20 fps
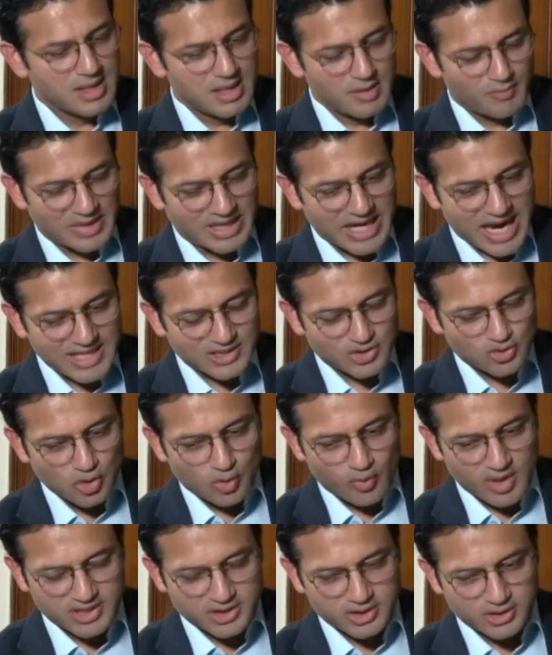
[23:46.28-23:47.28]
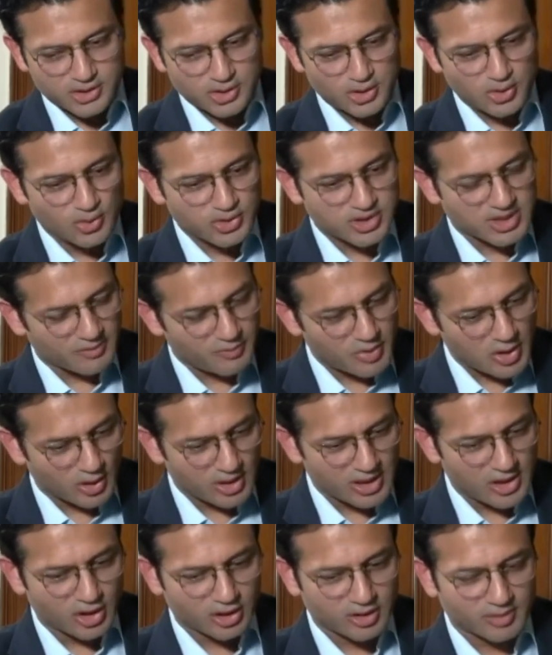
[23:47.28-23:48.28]
My last two questions to you, sir,
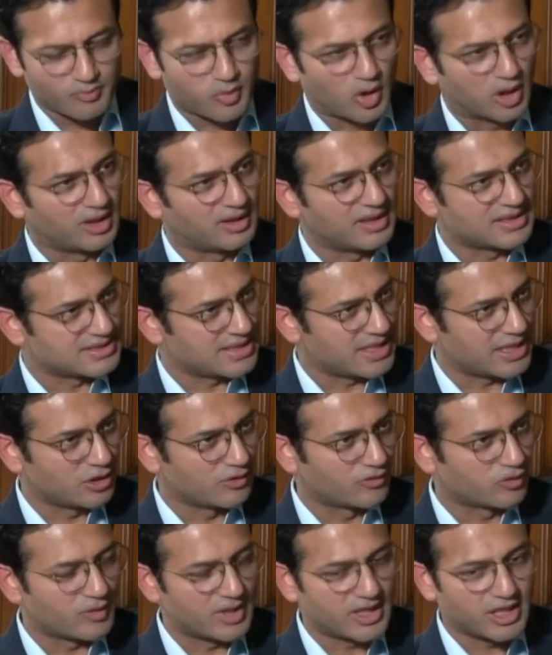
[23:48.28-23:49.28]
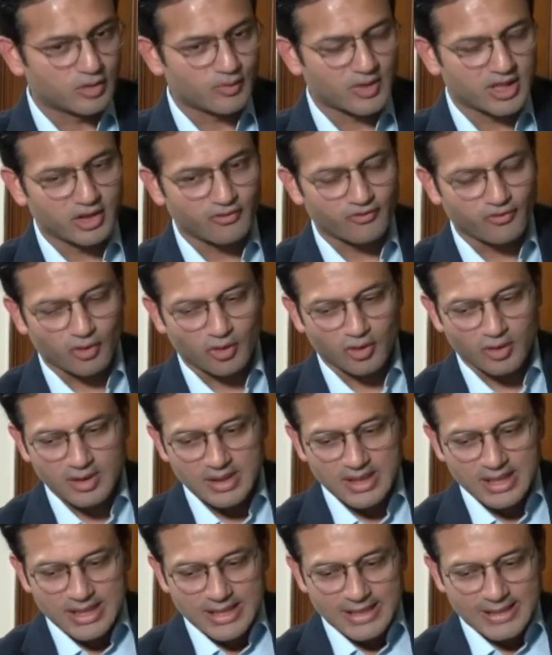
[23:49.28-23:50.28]
purely on politics ahead of 2024.
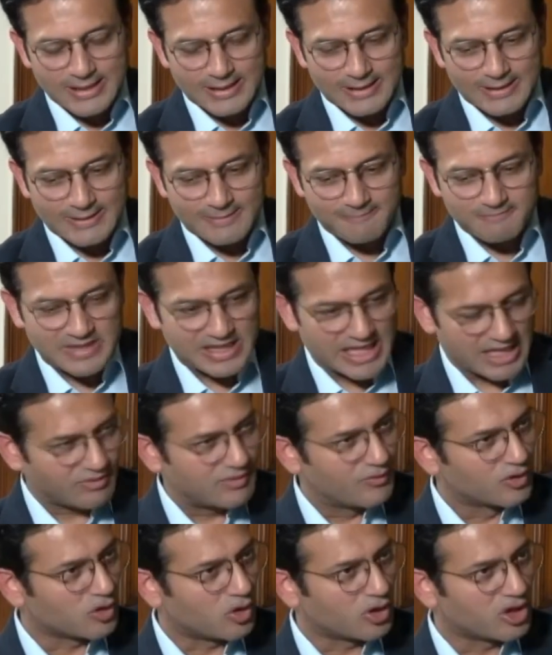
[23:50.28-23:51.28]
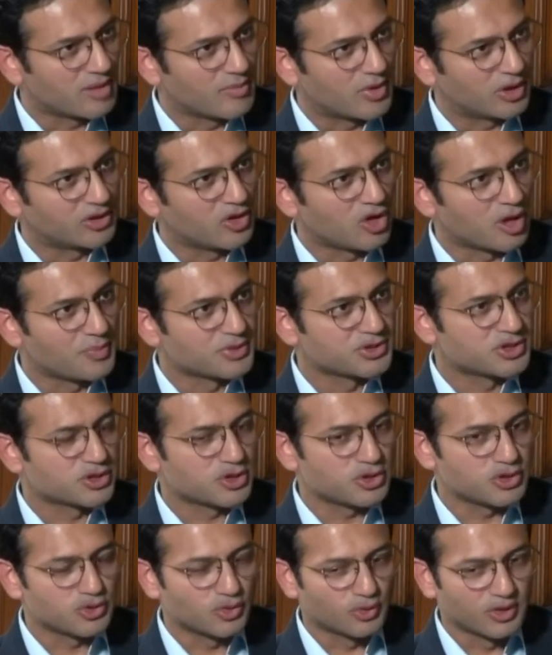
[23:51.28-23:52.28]
Like we were talking about the
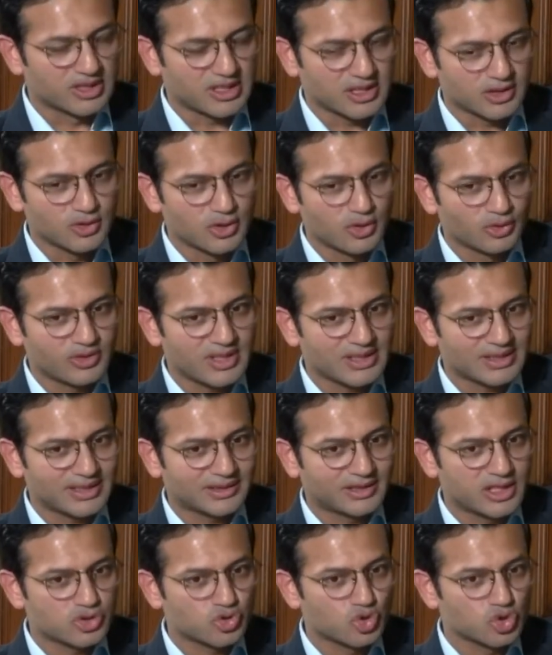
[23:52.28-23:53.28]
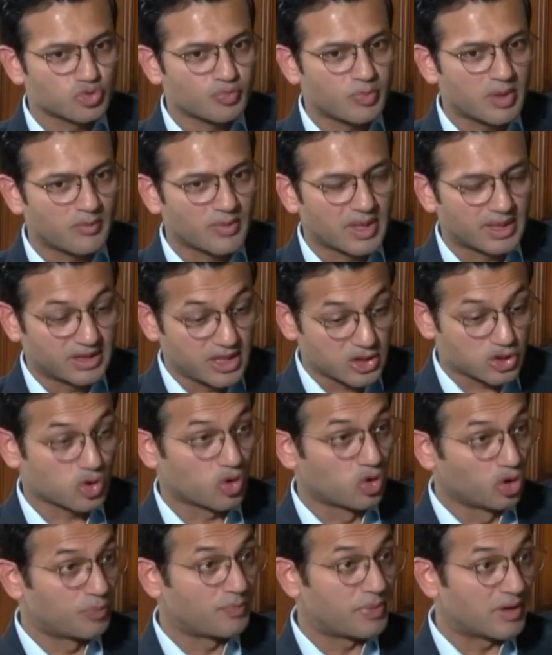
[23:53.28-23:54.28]
opposition unity, do you think that this
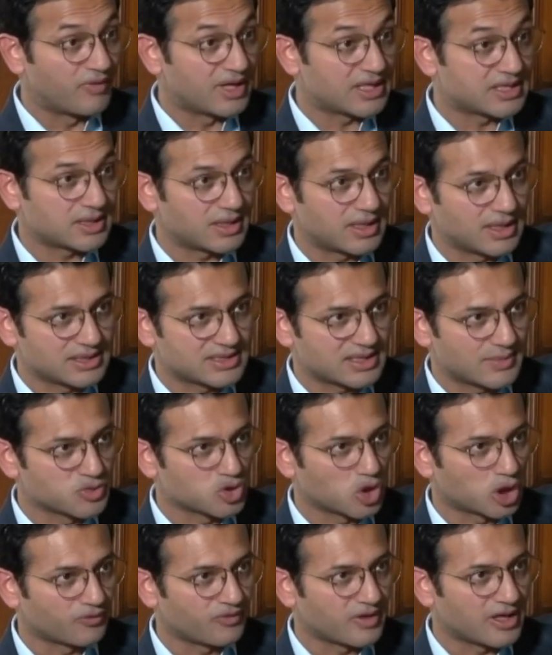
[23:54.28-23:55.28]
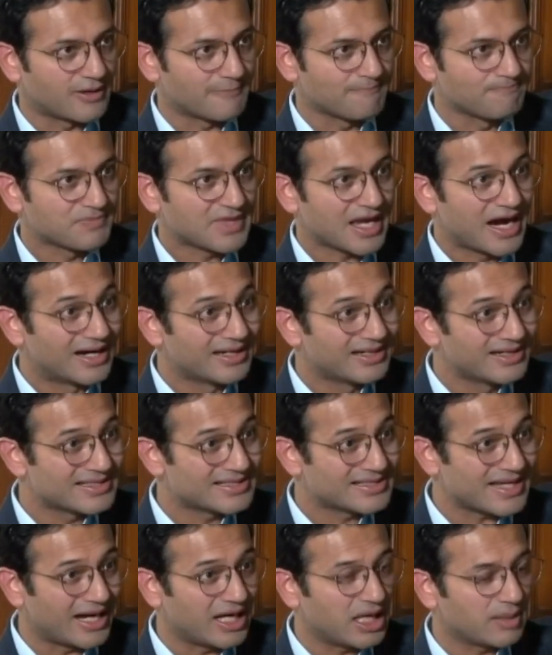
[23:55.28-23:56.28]
could pivot in some sort of a
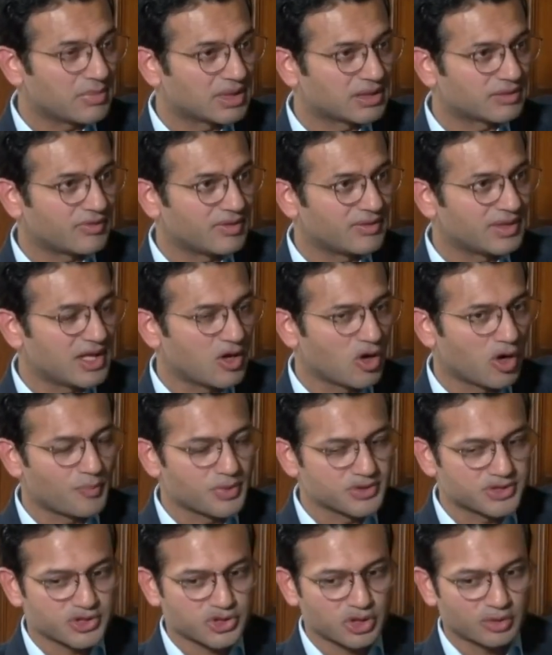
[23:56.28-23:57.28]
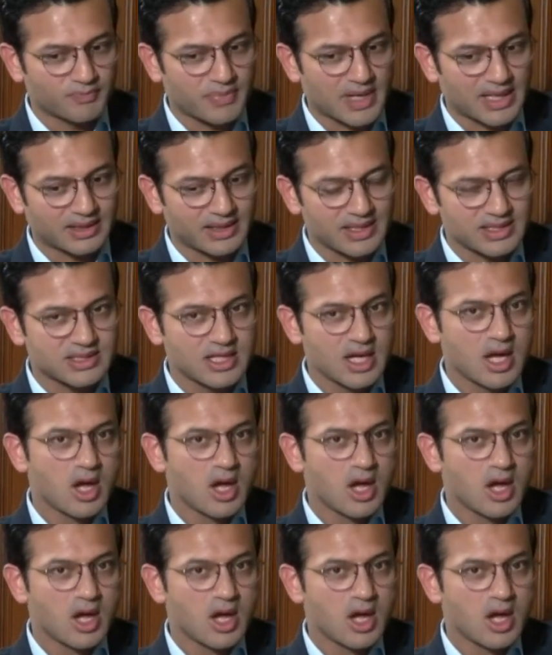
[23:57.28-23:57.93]
understanding between the opposition parties?